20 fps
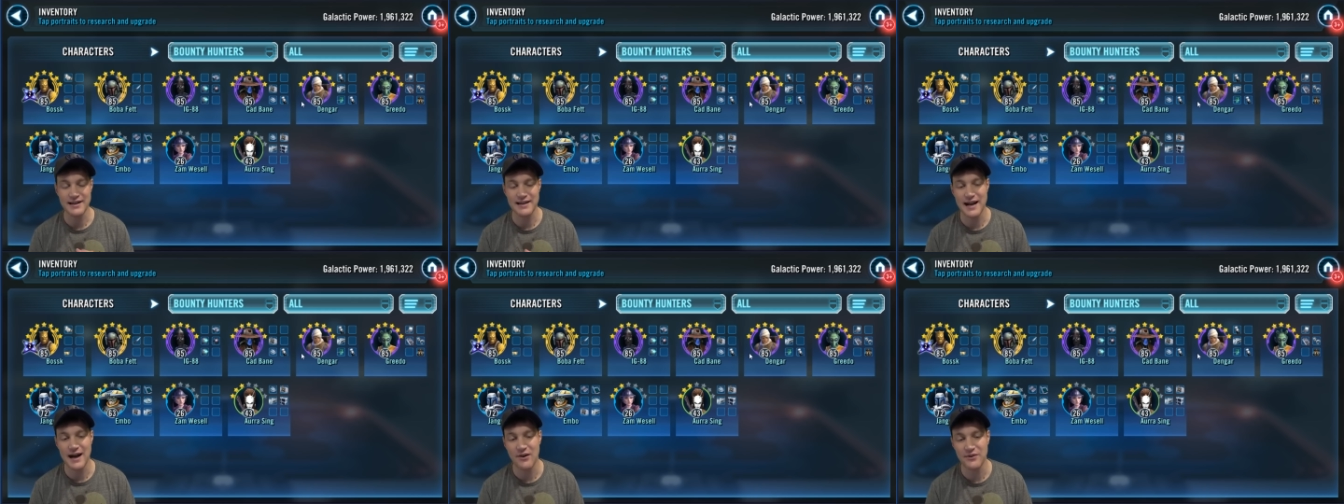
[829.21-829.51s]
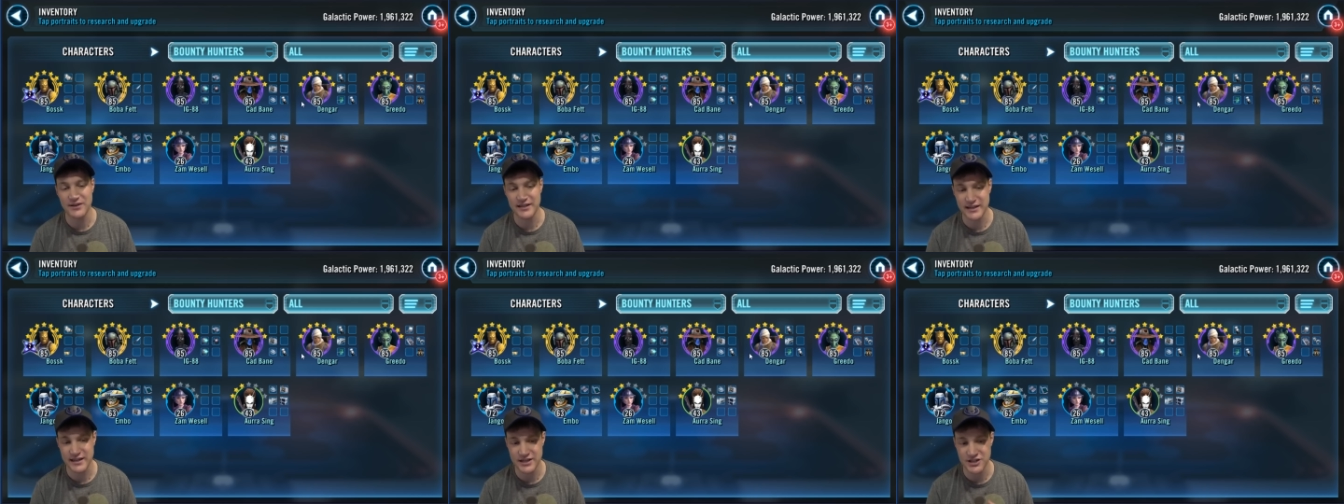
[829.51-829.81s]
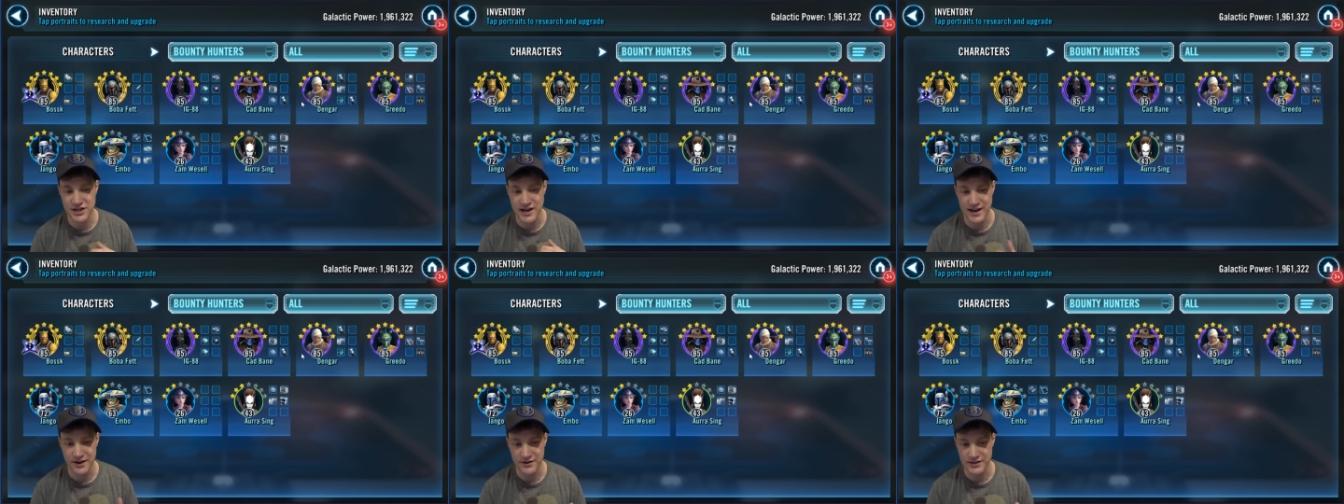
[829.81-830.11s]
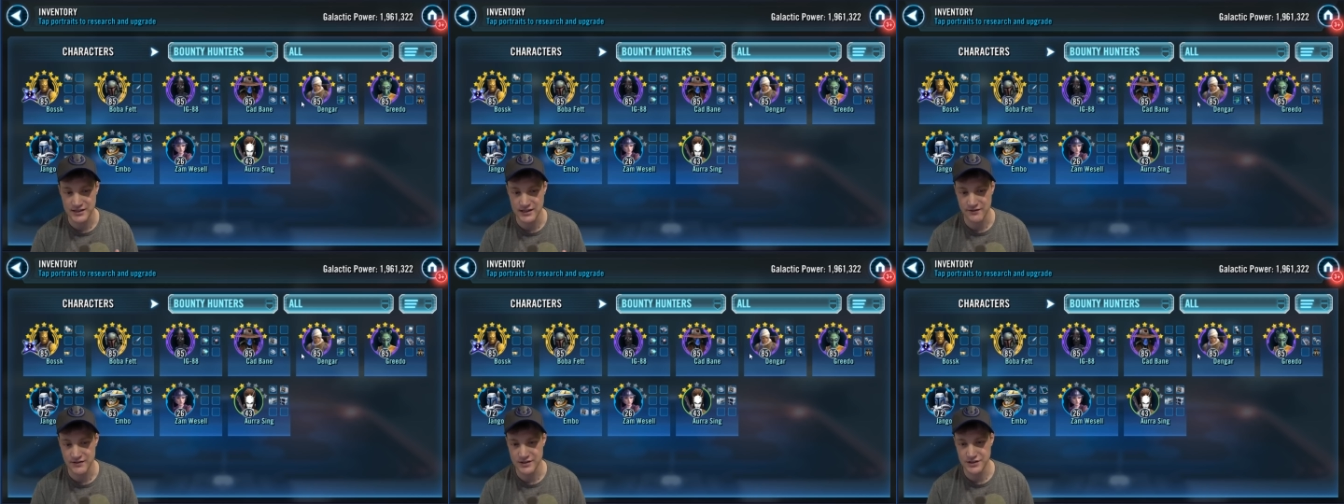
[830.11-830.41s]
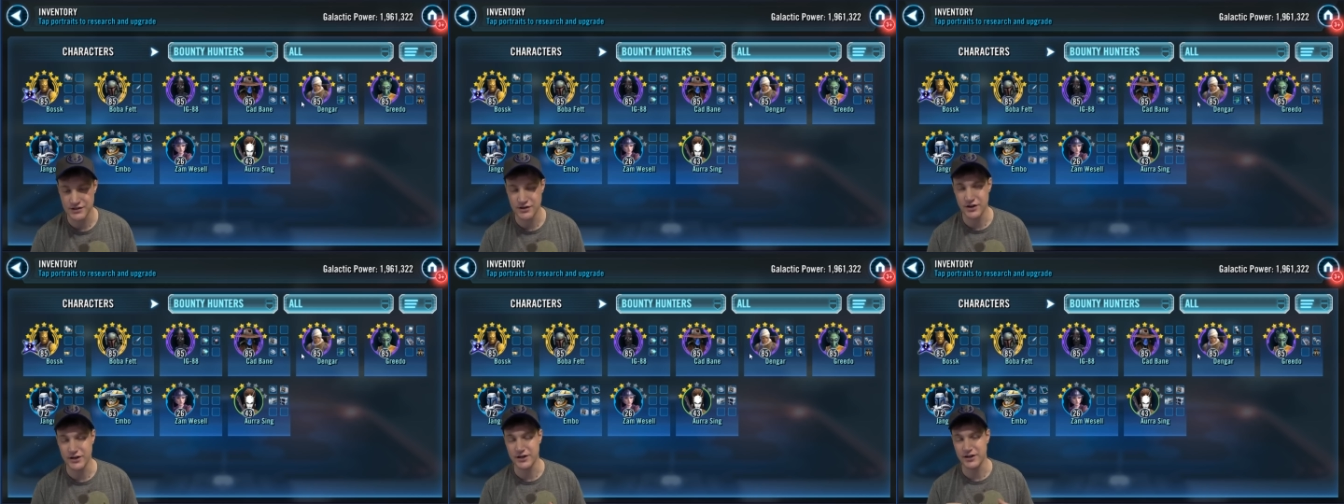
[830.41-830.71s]
and now to get Django to
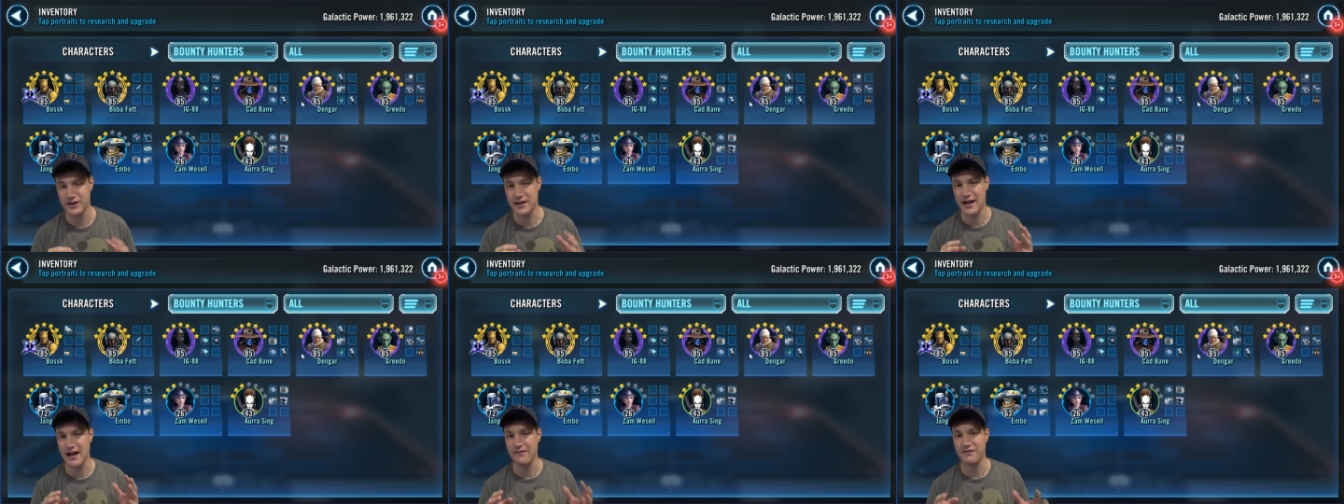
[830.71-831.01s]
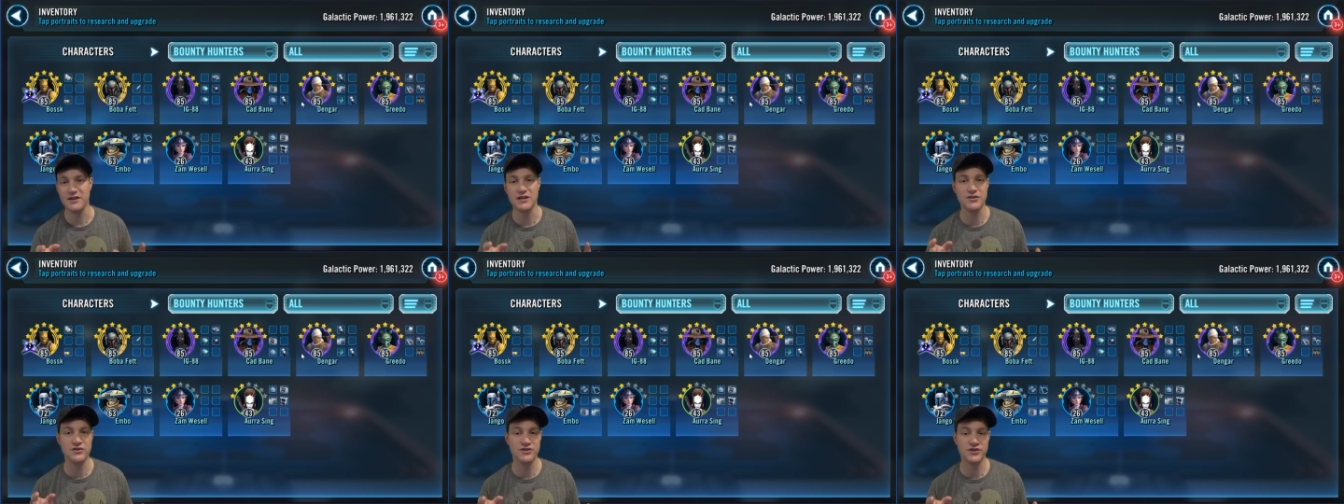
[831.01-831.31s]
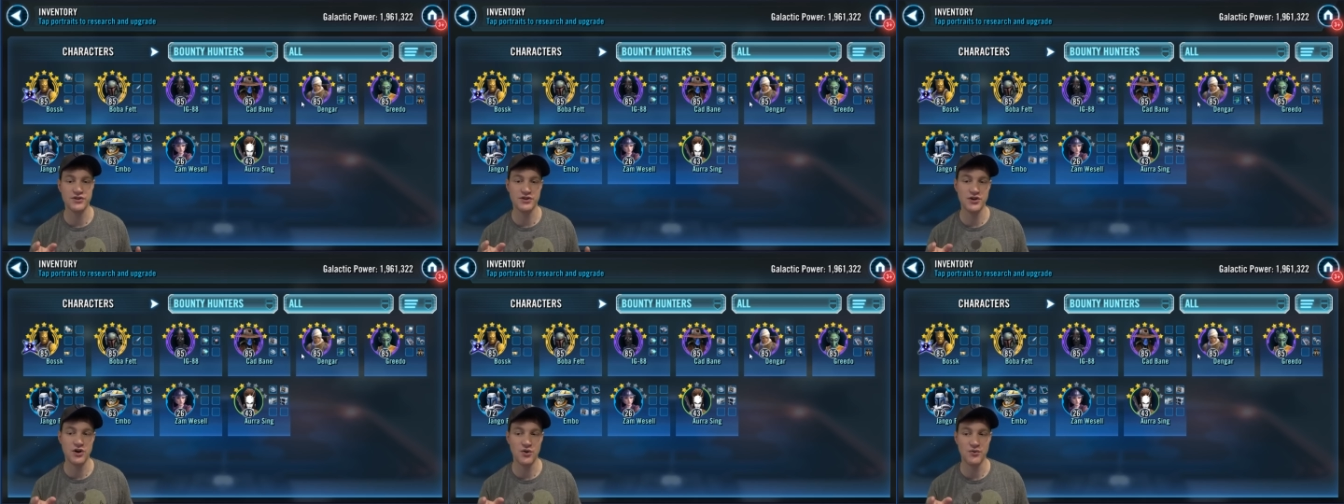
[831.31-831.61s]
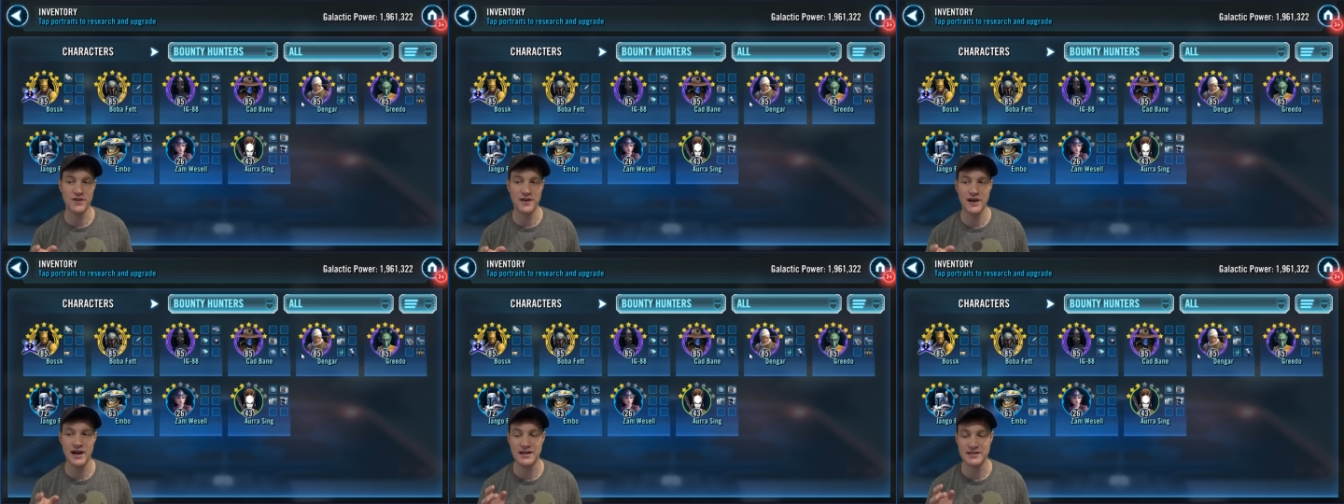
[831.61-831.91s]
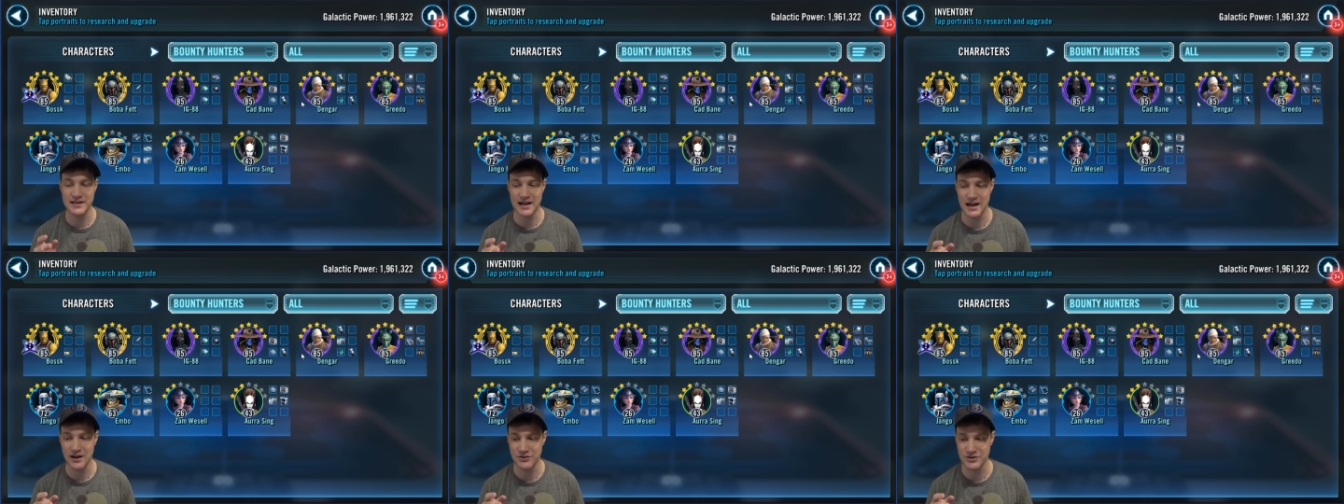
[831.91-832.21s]
seven star, you're gonna have to use the node that
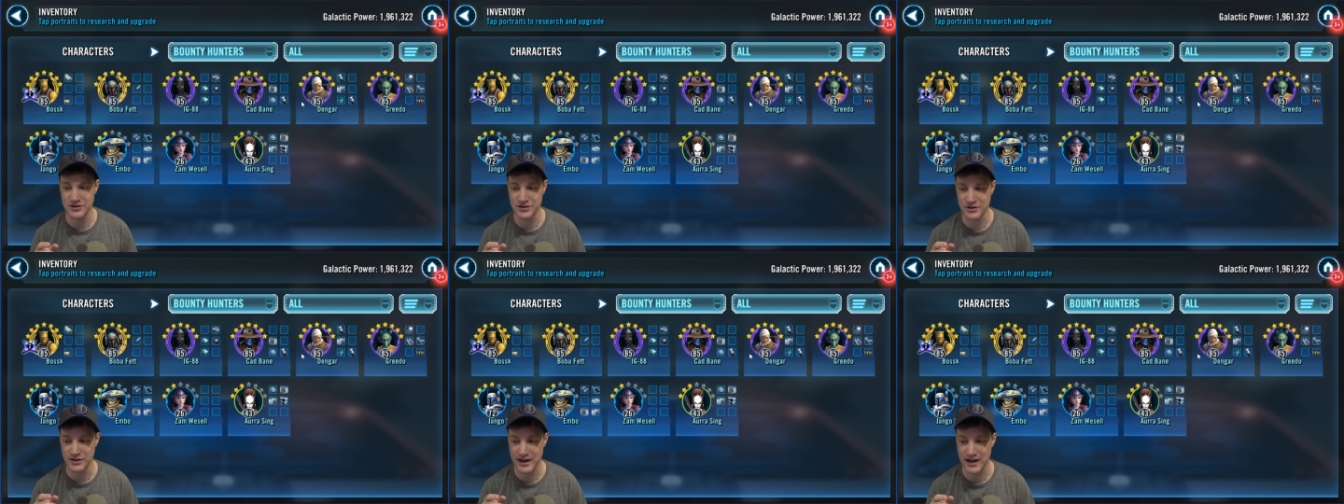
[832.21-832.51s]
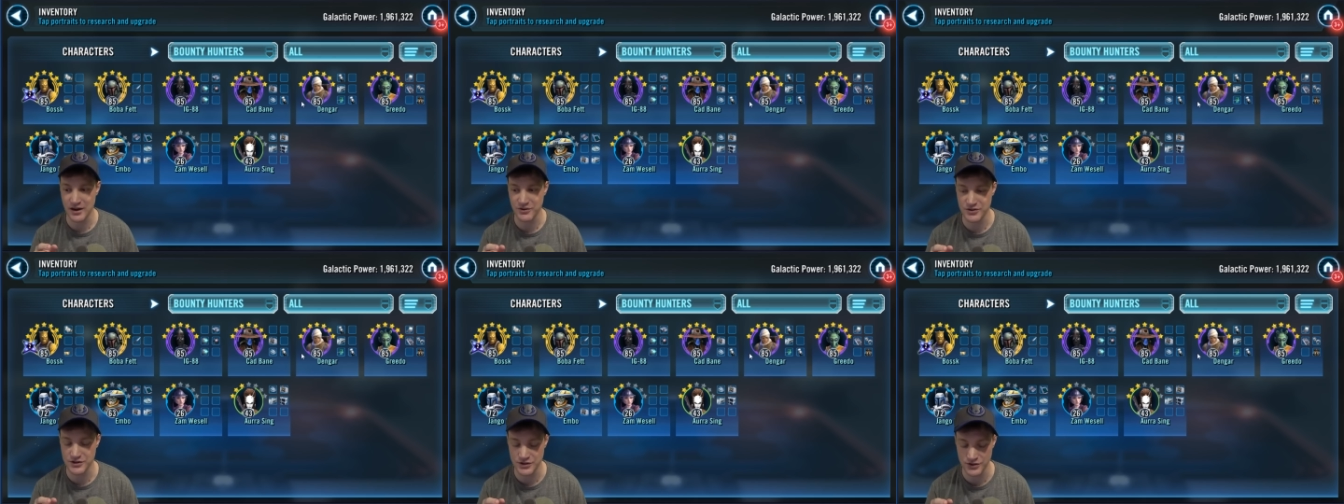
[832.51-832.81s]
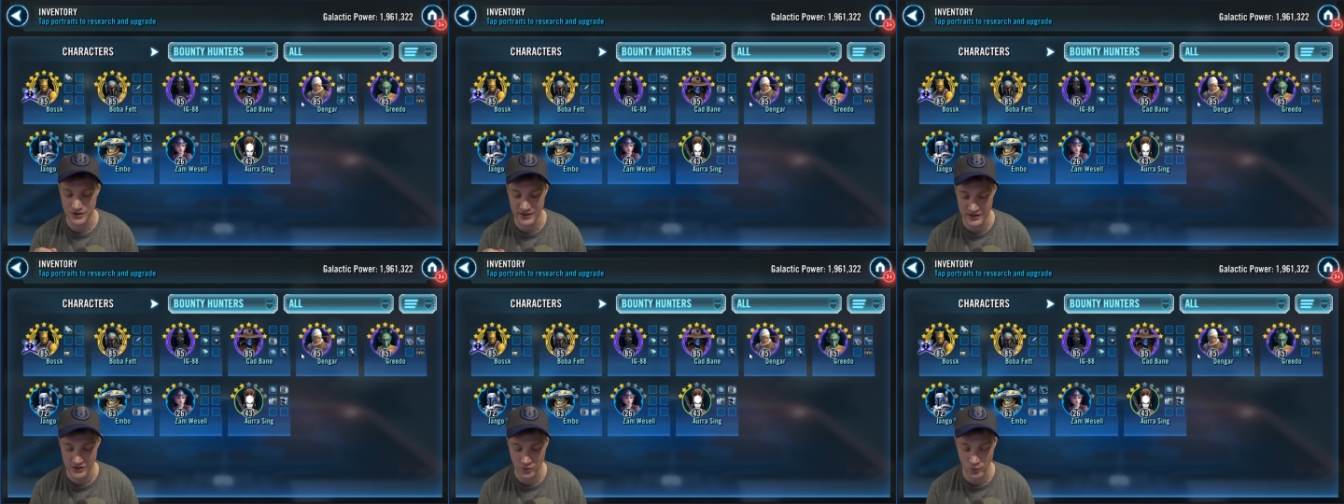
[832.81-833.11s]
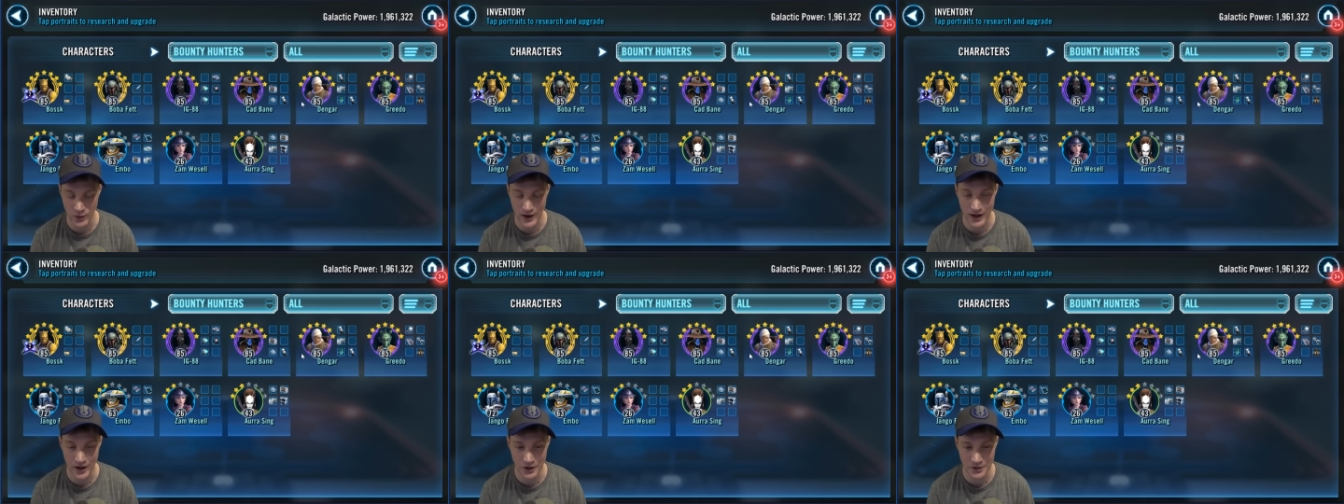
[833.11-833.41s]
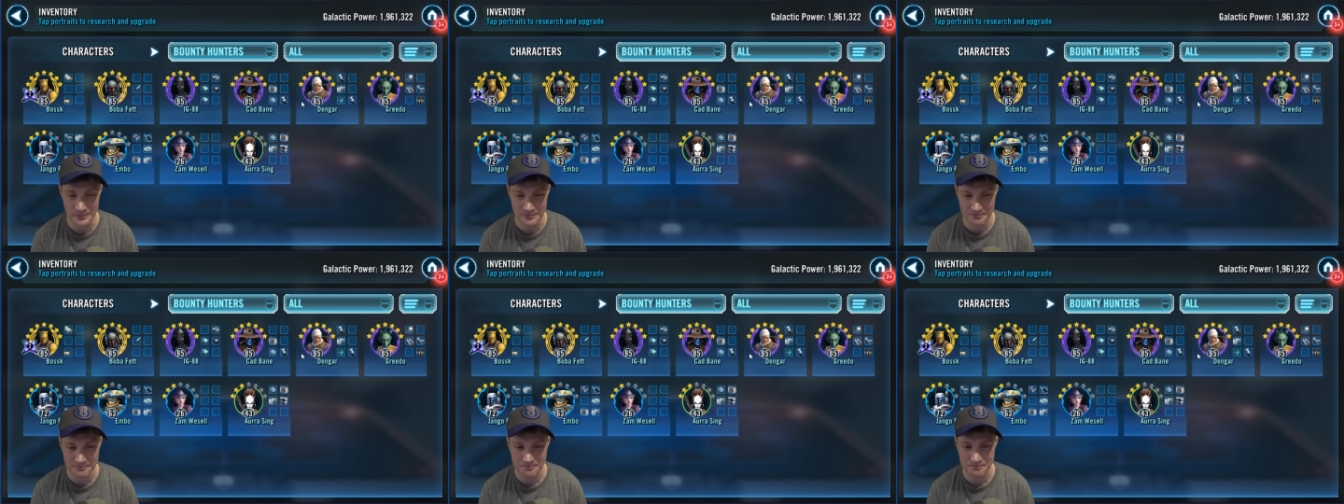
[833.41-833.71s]
has Houndstooth, as
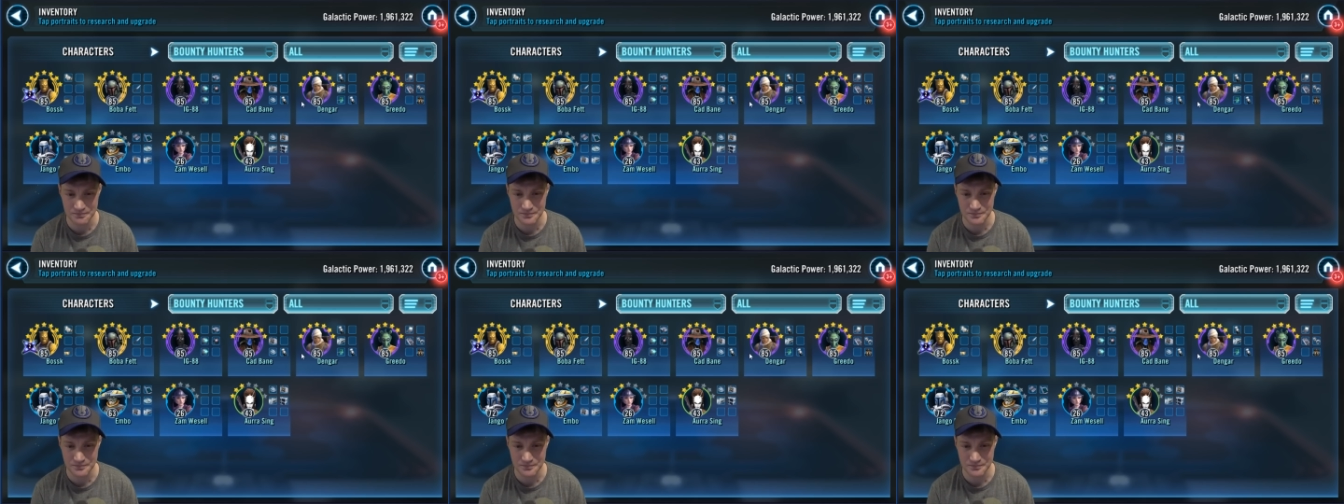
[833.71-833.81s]
well.